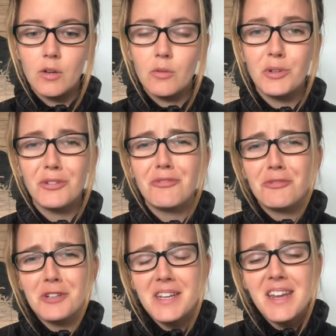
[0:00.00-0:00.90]
We'll
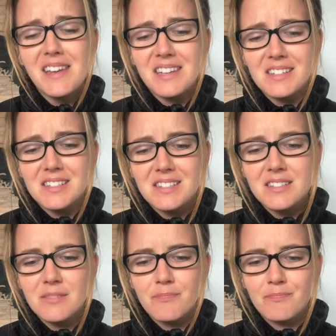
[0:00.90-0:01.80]
freeze.
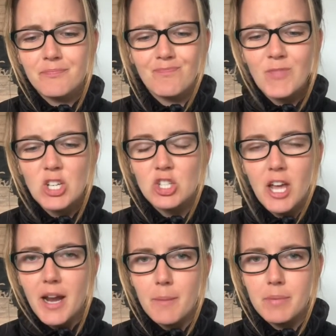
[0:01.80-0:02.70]
Shut
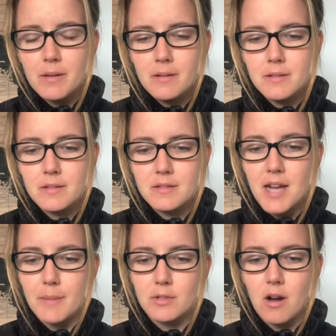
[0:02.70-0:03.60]
up,
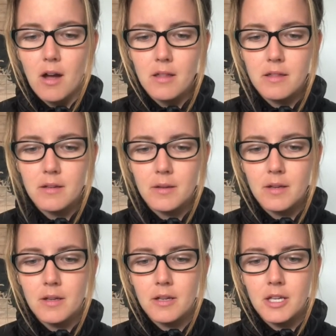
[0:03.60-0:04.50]
snapped Goth.
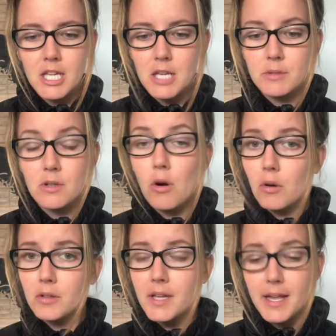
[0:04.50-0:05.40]
He was
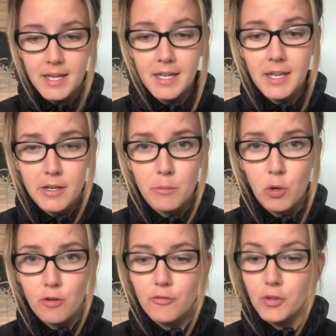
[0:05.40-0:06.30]
cold and he needed
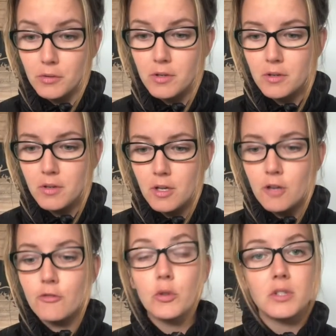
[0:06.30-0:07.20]
more food.
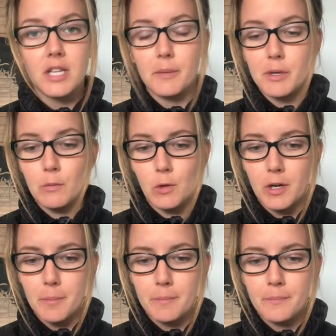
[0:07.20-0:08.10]
Food to keep him warm.